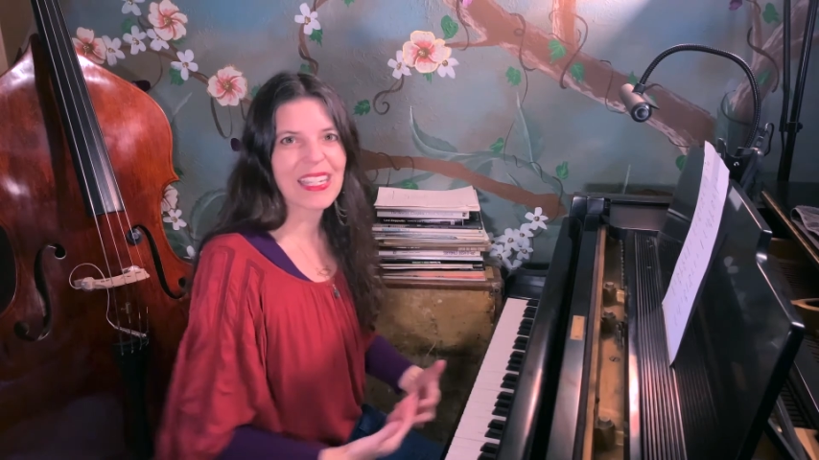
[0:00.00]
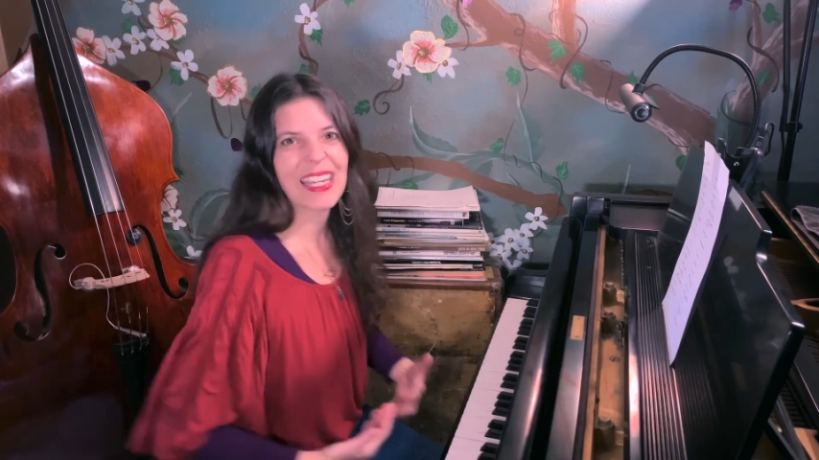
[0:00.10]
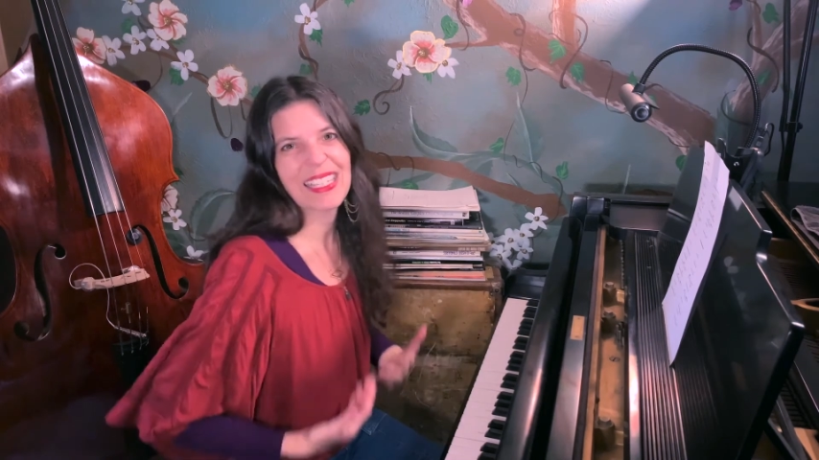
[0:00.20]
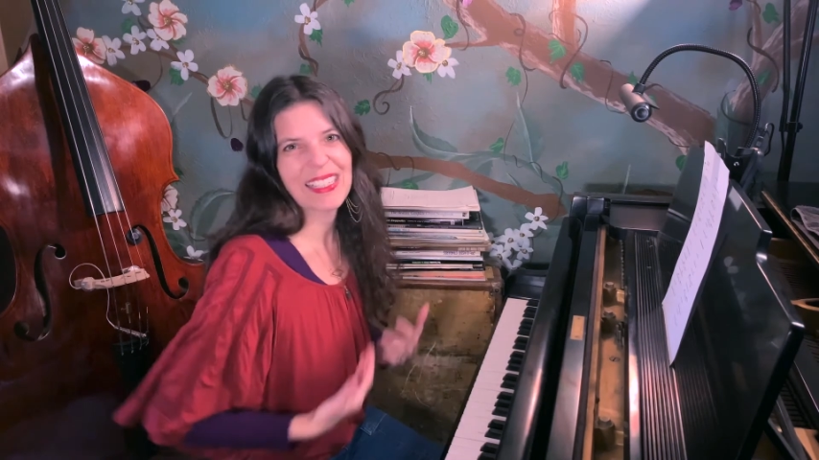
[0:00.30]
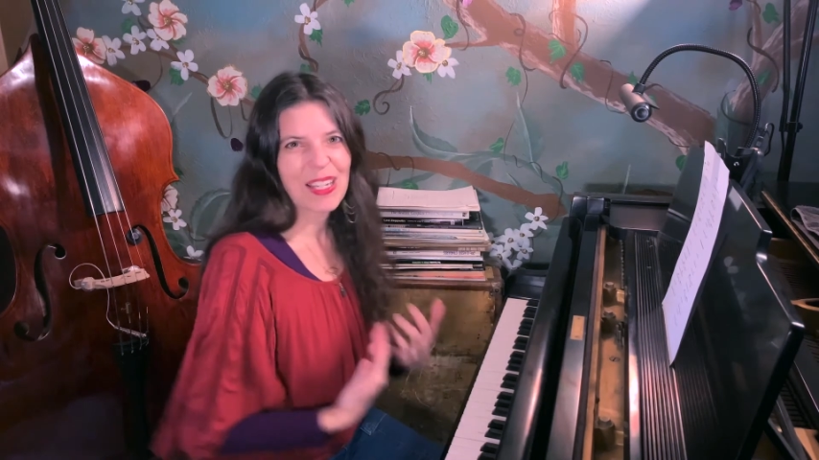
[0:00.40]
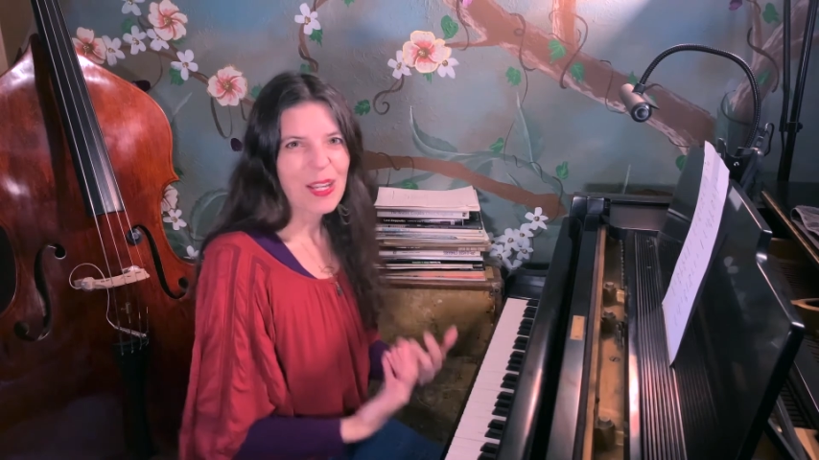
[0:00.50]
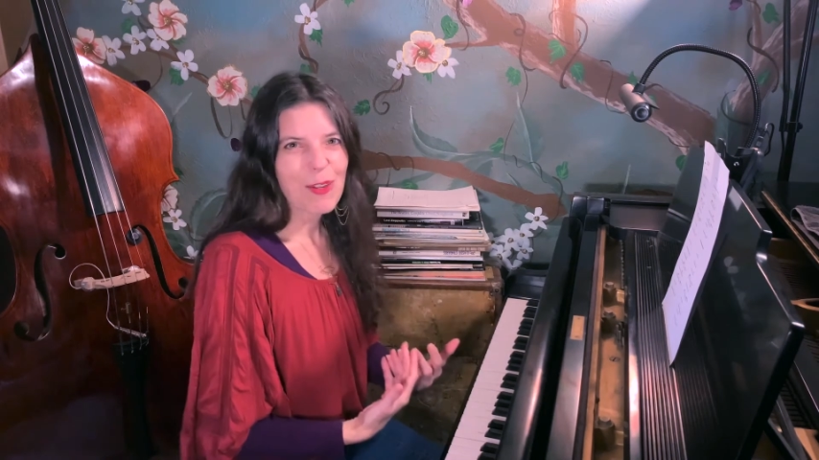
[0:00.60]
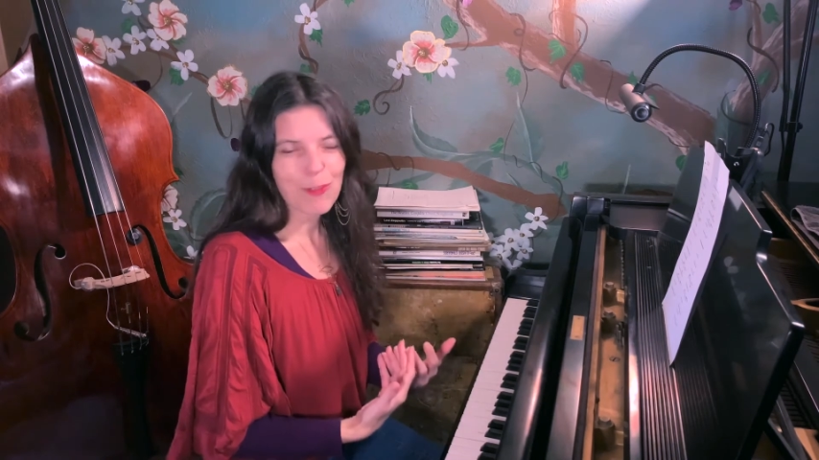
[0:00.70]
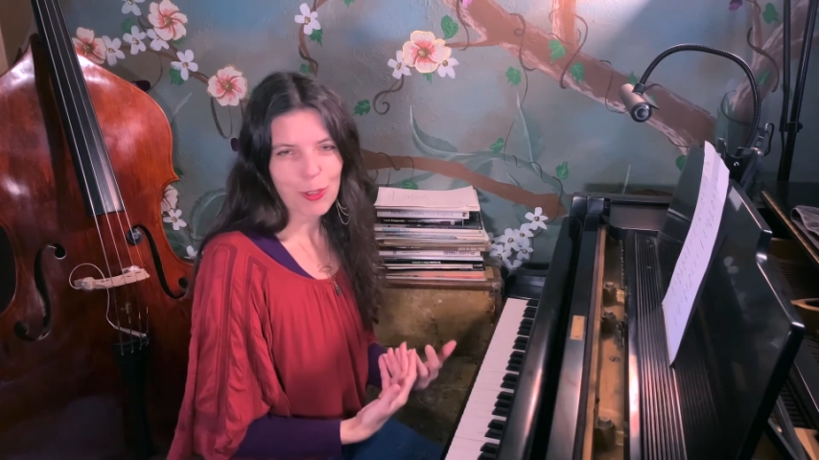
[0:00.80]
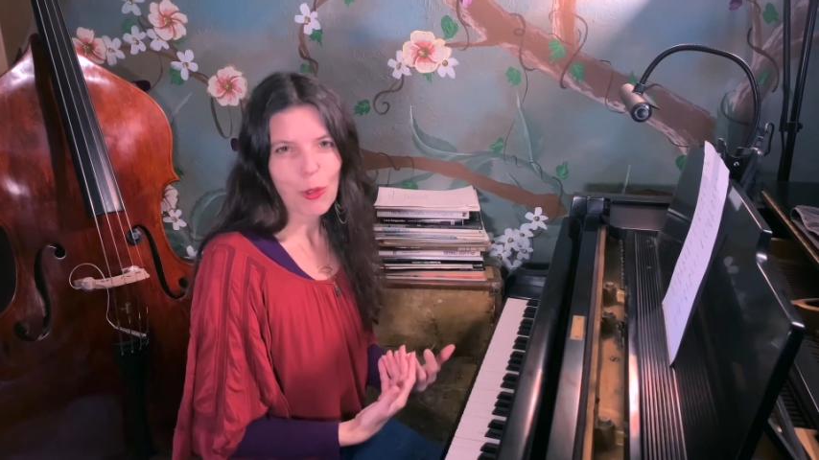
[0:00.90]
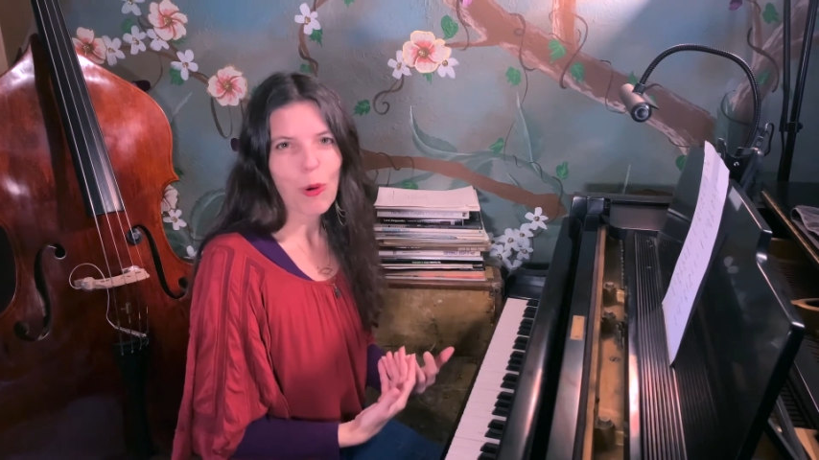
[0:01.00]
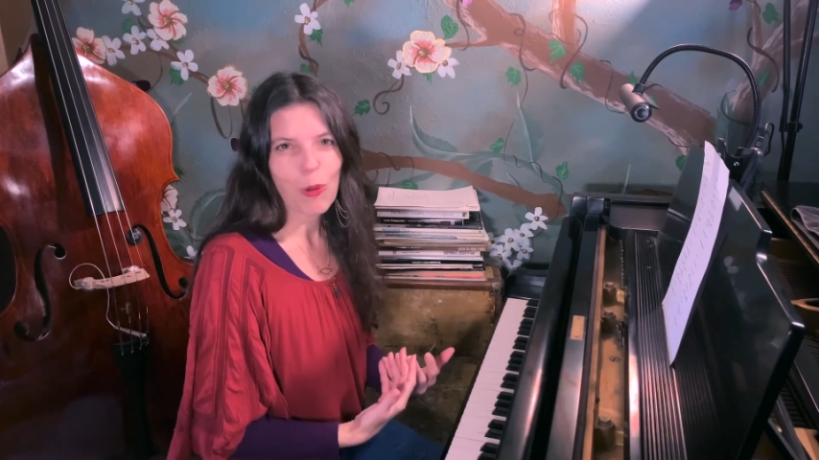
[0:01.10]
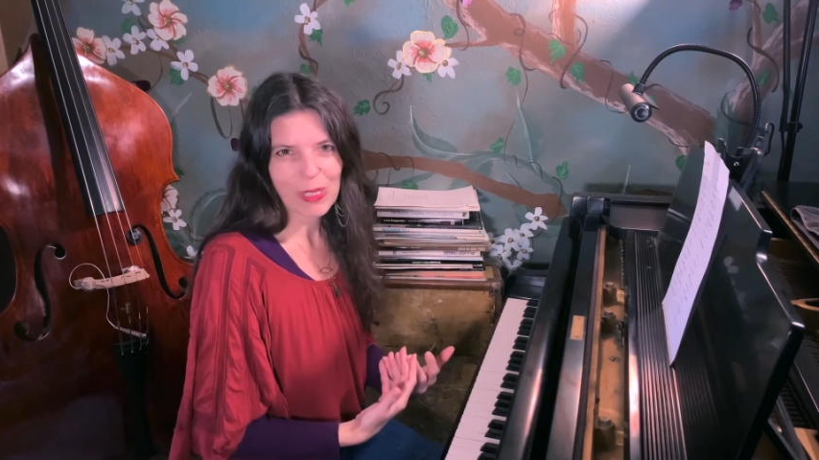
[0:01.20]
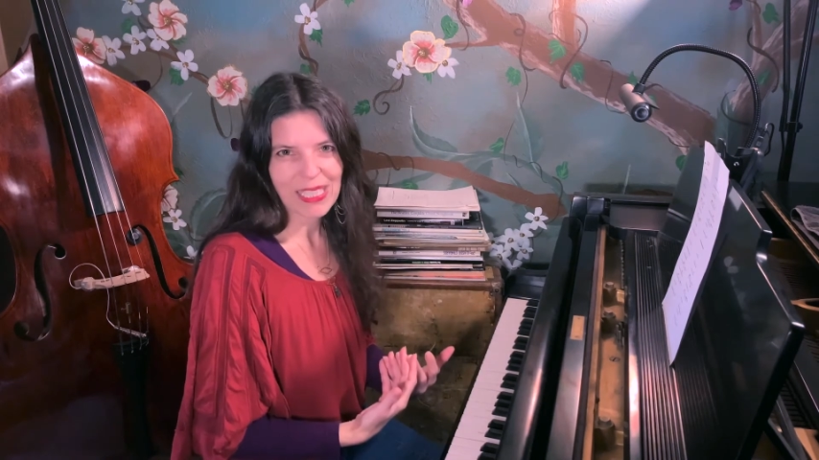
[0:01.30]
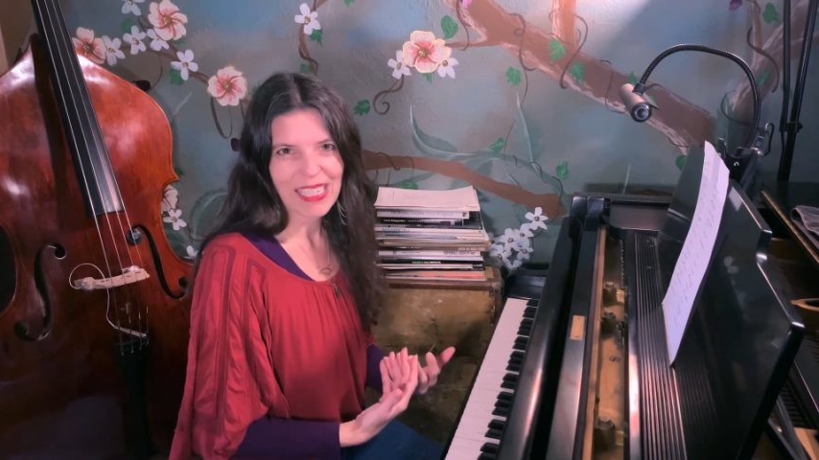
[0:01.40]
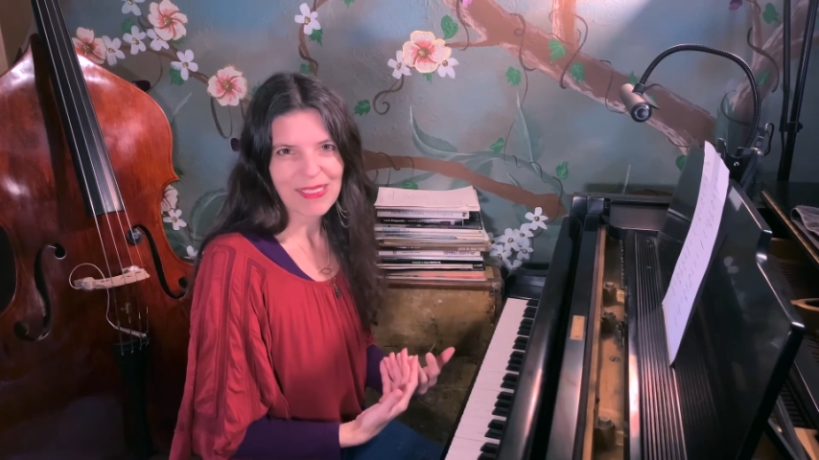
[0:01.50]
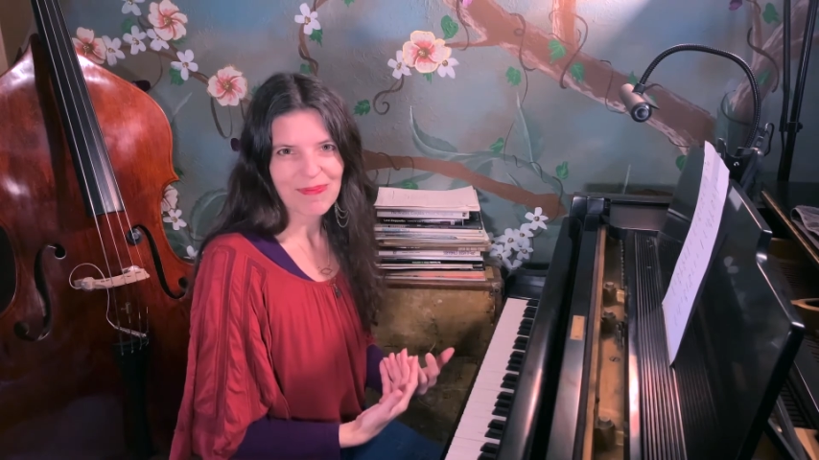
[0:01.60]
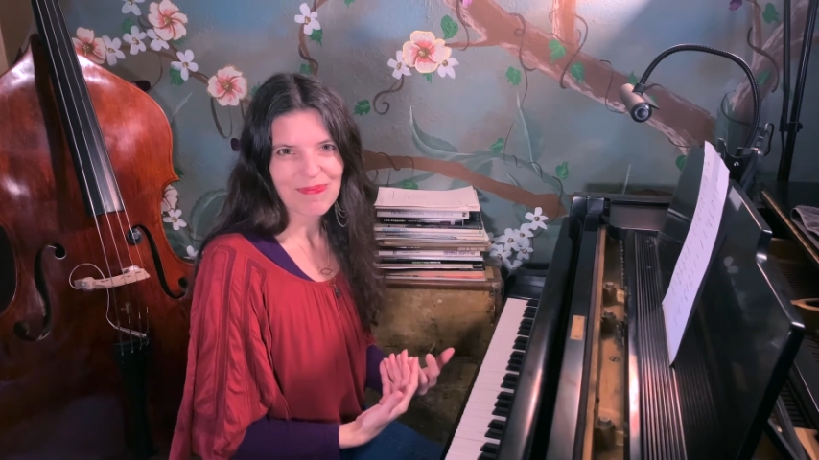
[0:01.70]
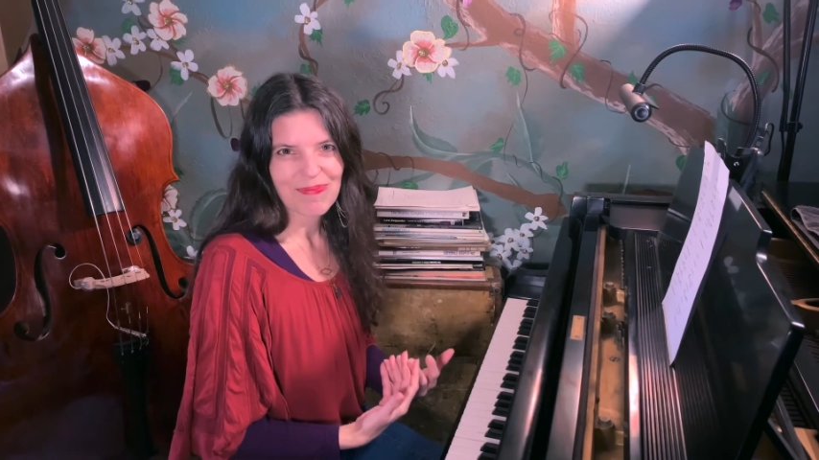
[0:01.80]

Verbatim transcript: and feel whole again.